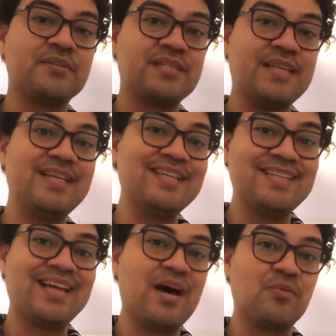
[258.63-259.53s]
sitting
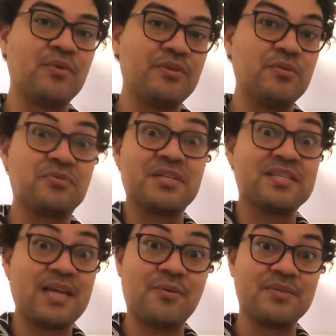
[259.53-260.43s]
down with you
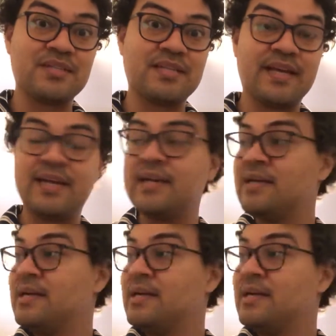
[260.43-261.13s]
6 hours a day